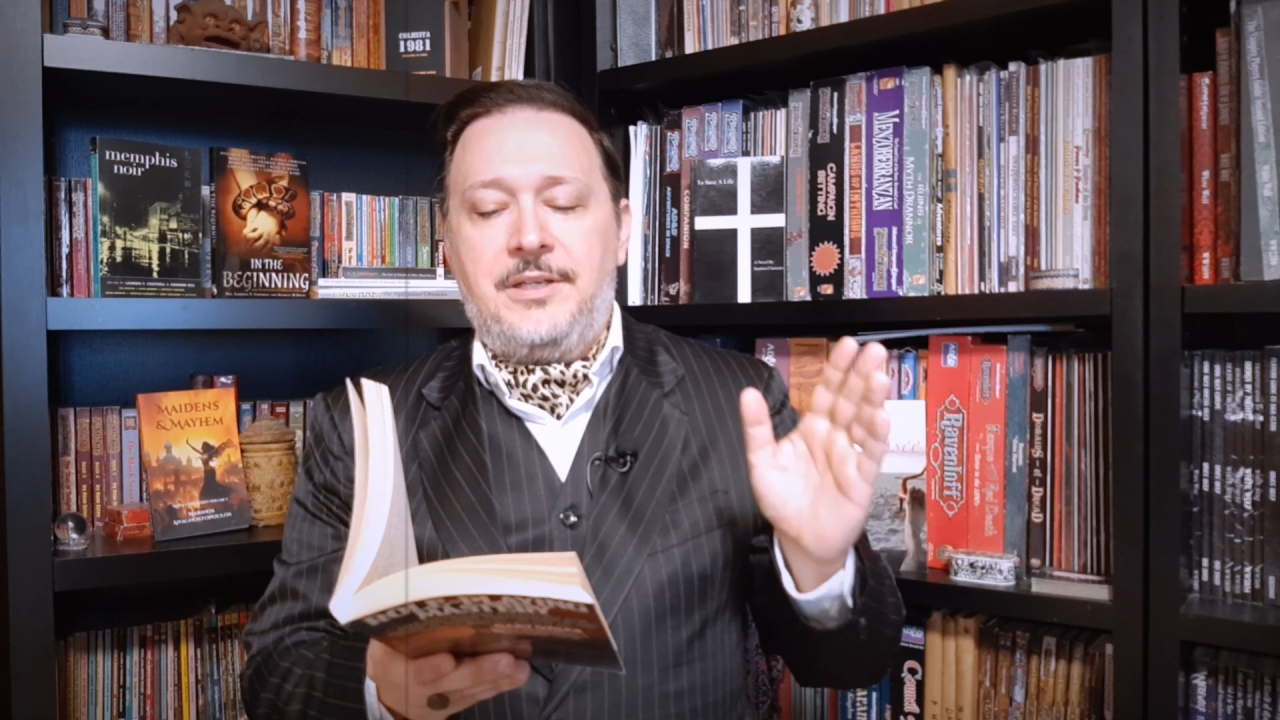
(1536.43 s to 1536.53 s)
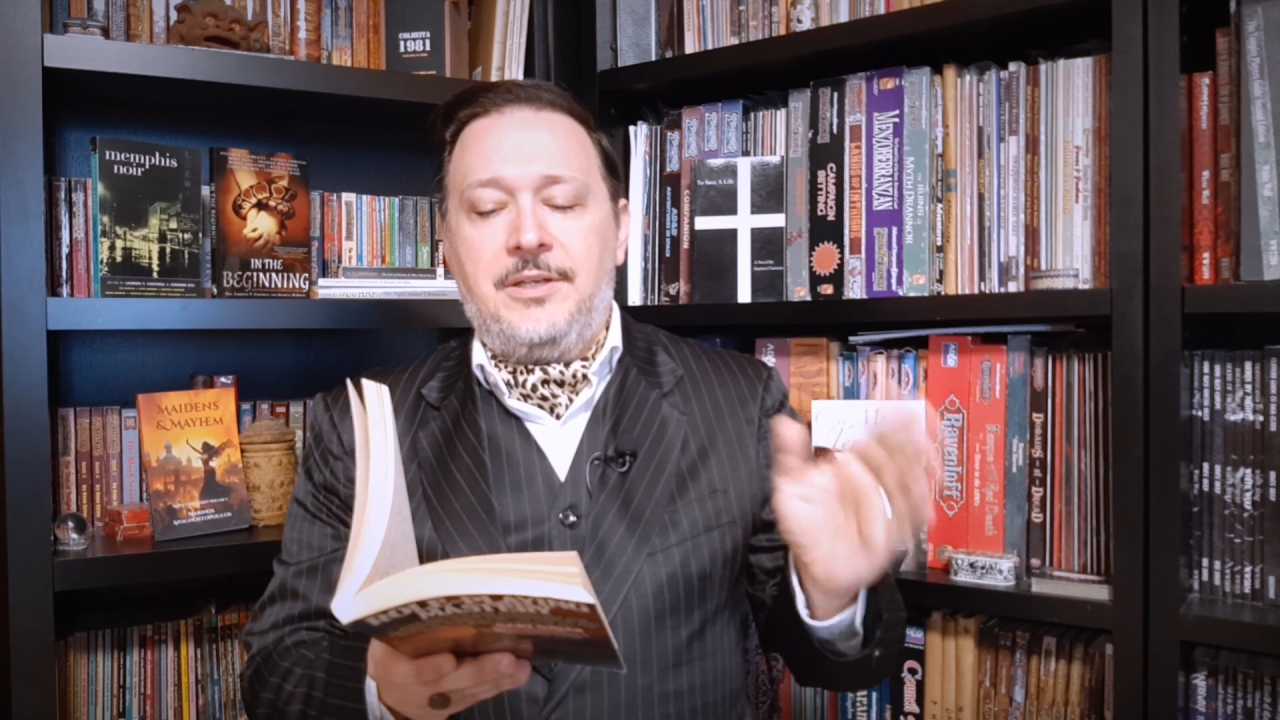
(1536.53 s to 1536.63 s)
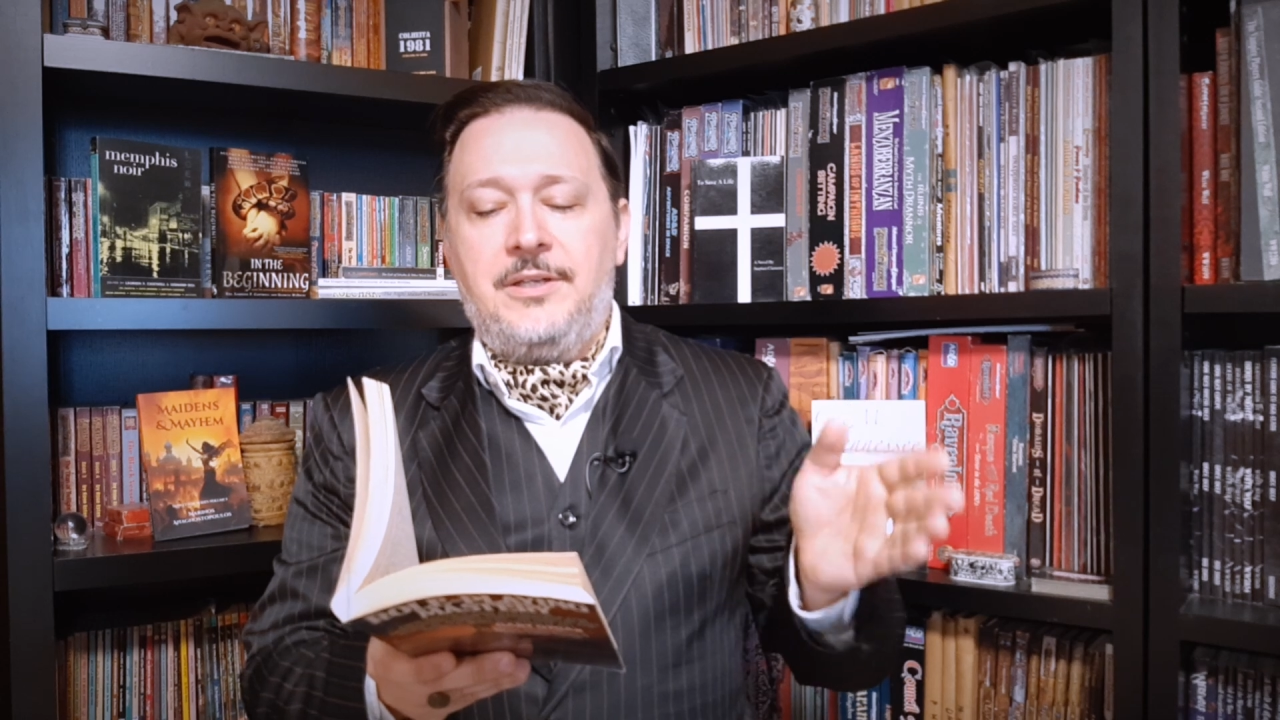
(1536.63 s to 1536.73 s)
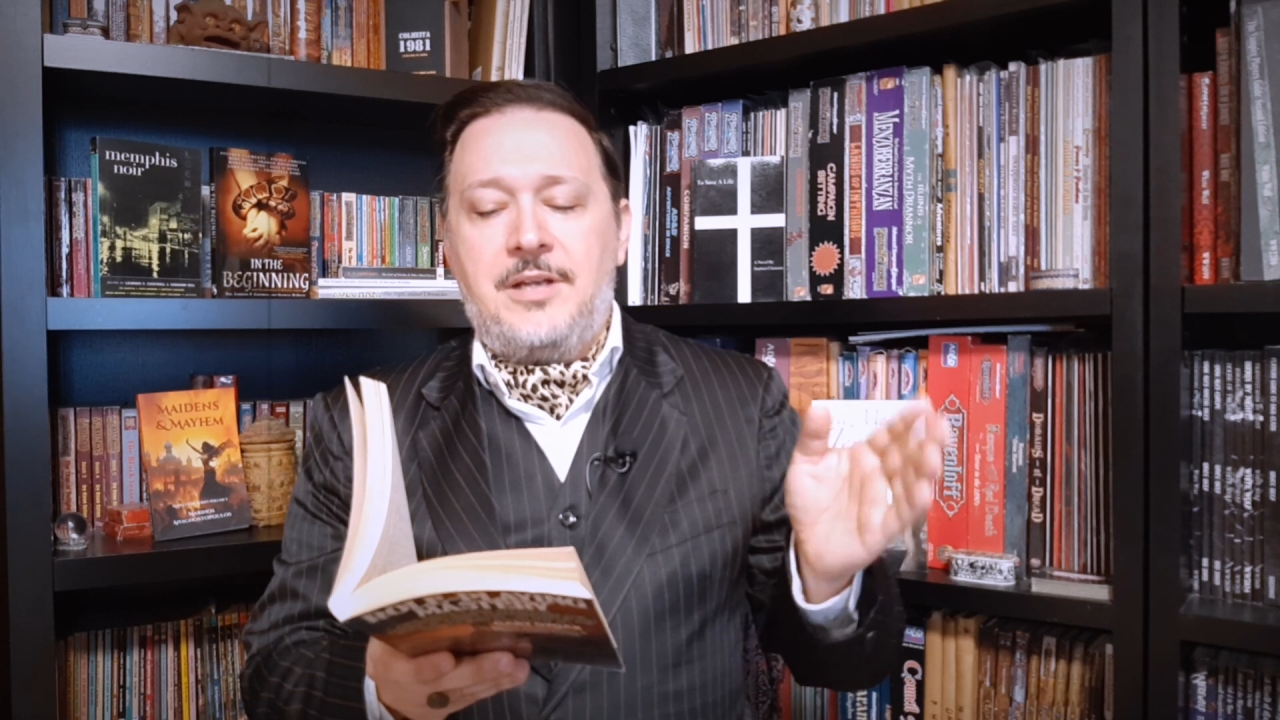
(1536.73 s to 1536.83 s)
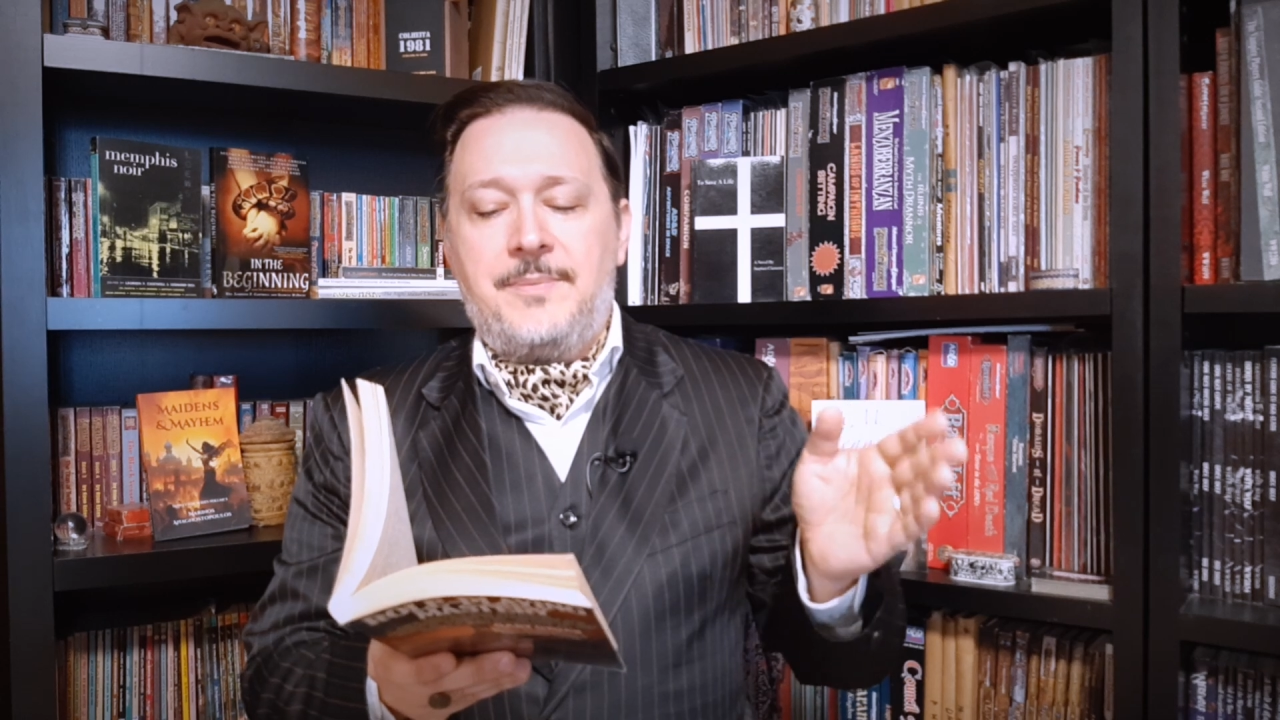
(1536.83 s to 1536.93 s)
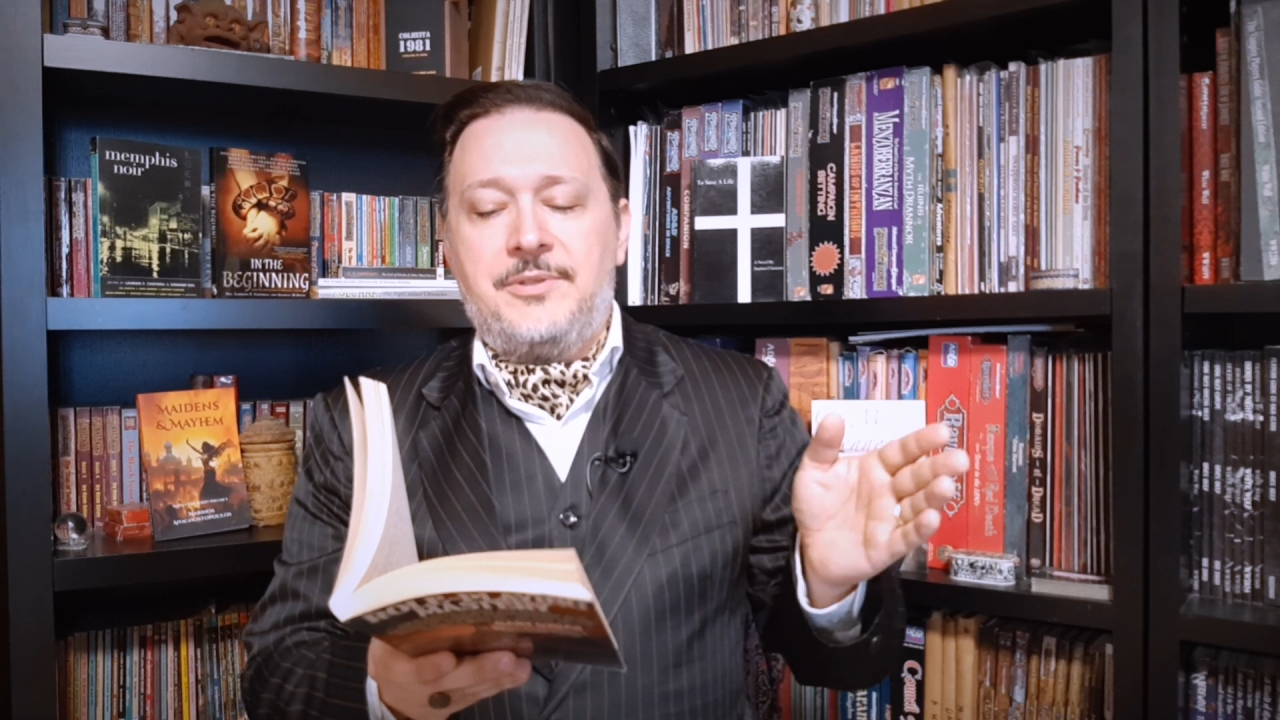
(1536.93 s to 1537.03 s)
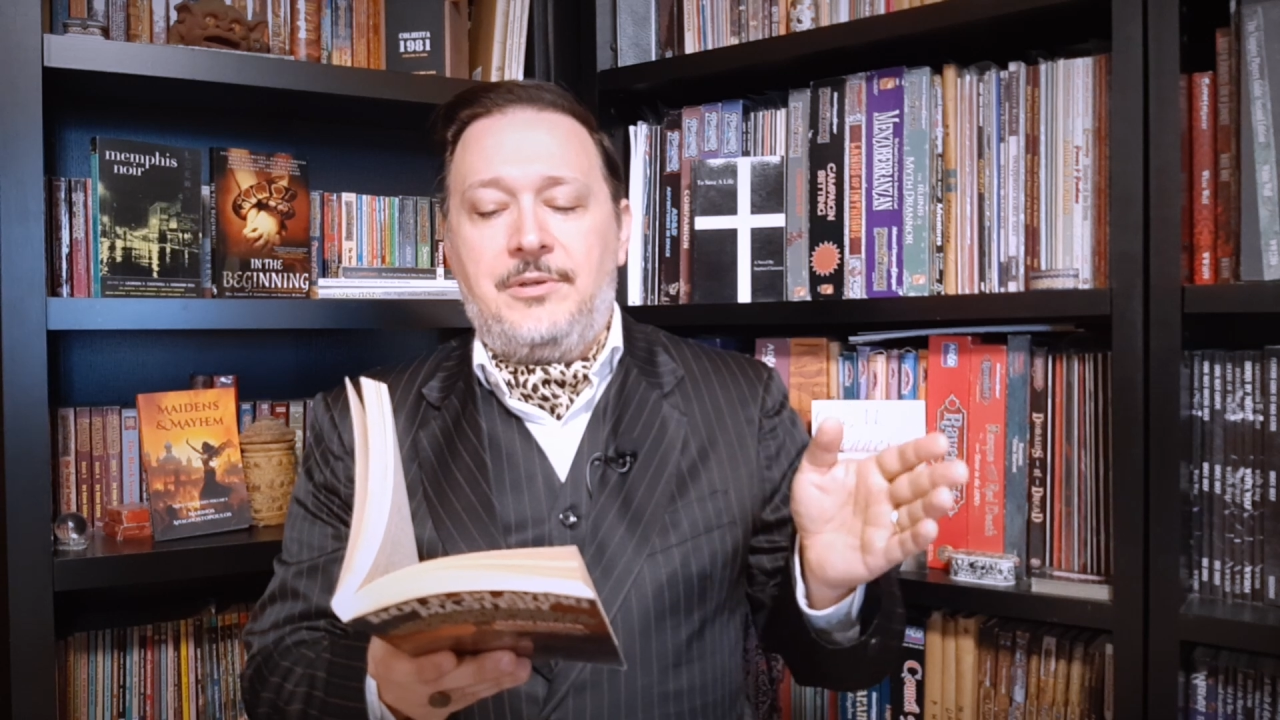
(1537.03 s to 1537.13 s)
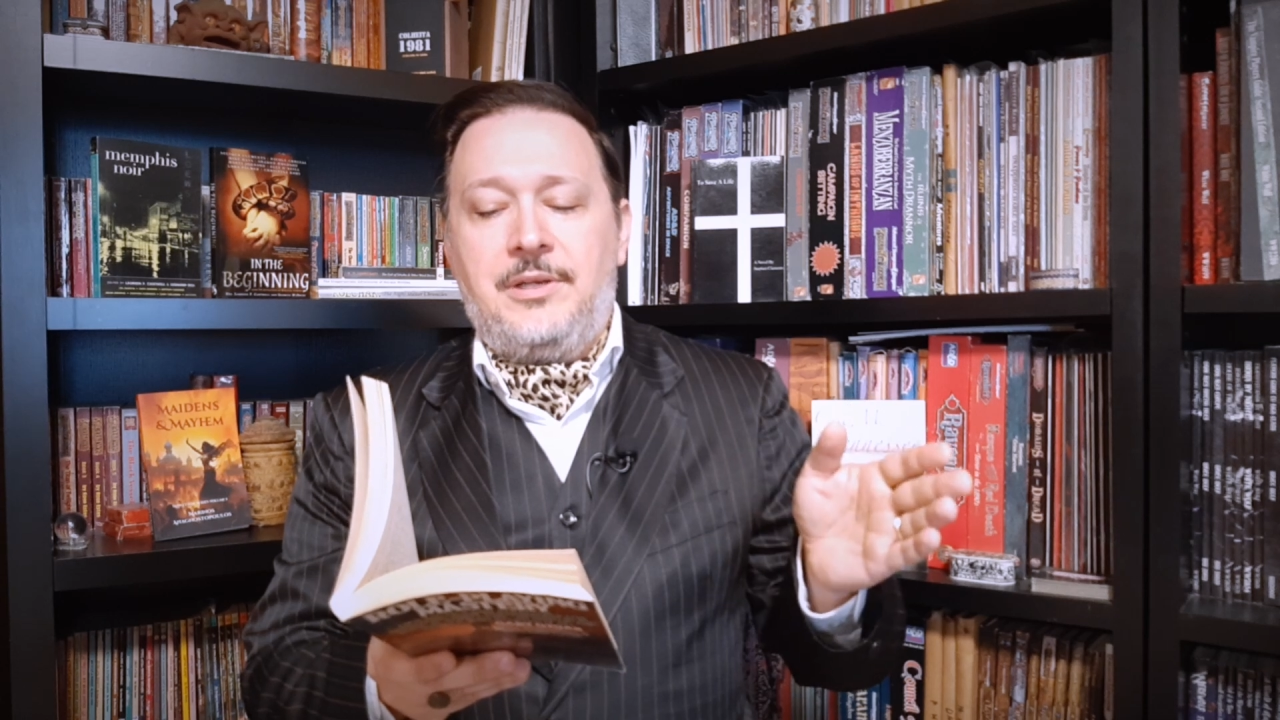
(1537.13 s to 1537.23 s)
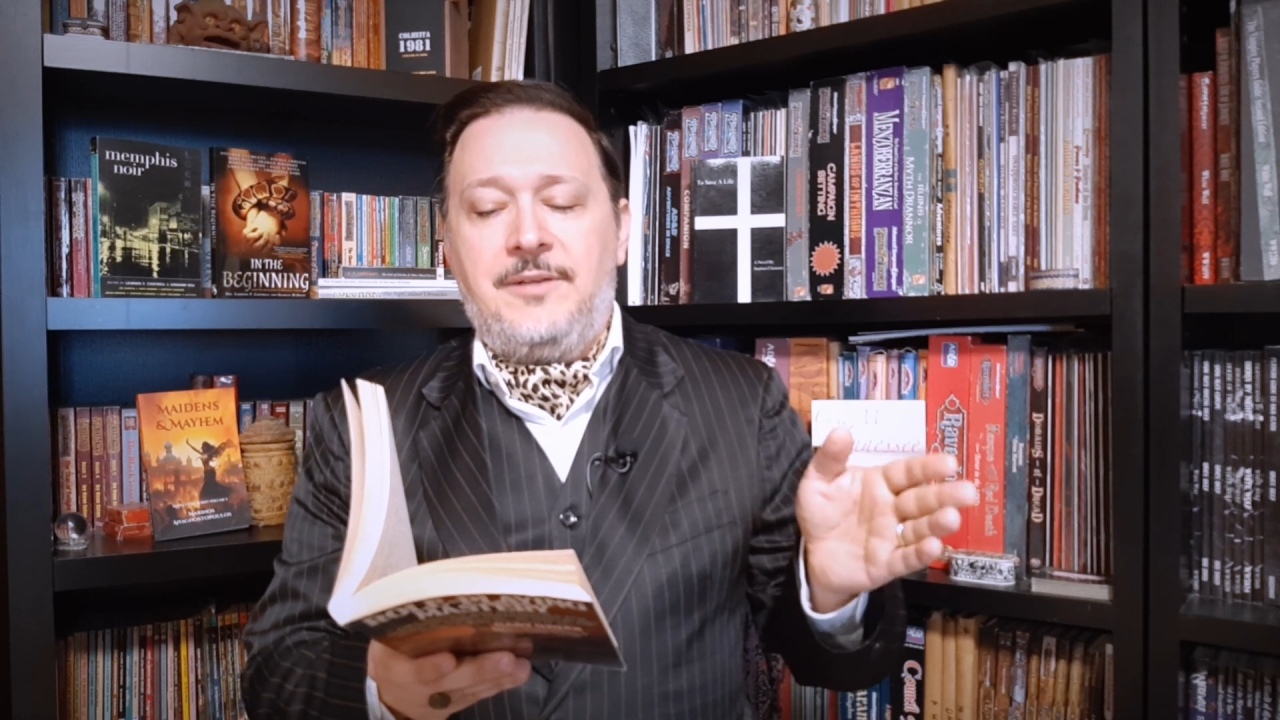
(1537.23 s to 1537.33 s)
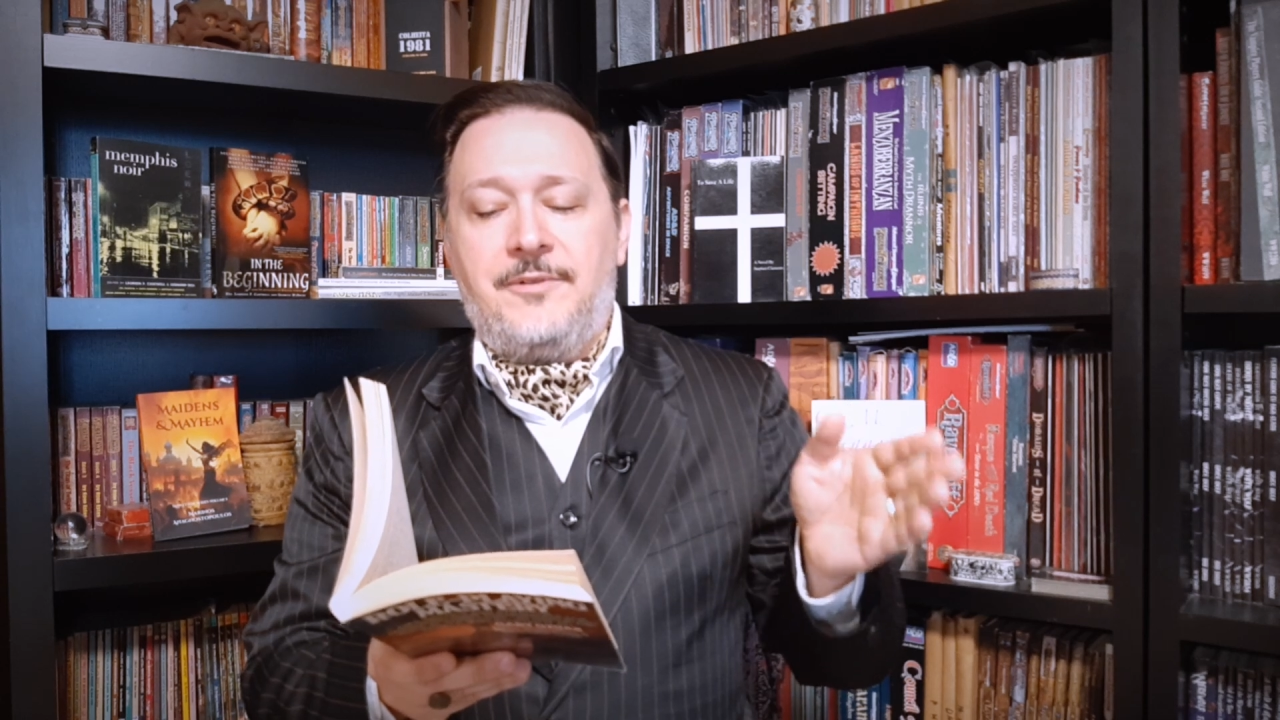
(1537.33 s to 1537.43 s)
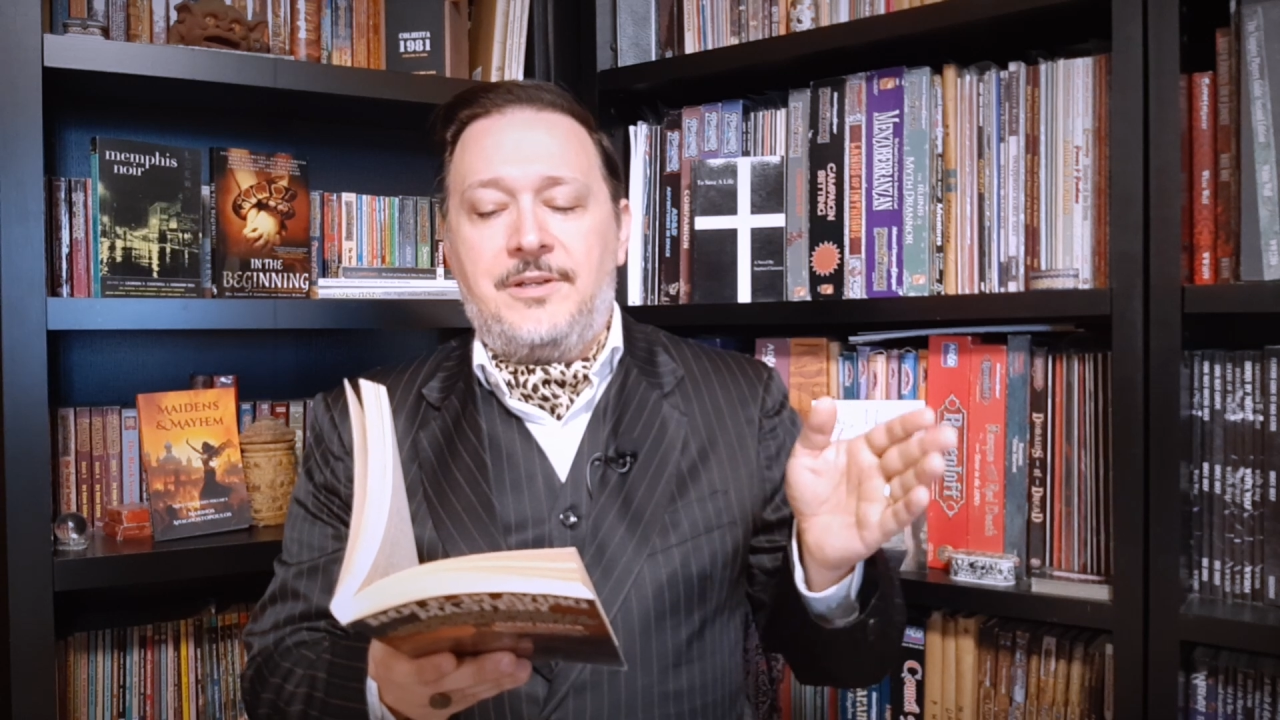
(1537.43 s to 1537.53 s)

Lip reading: good opportunity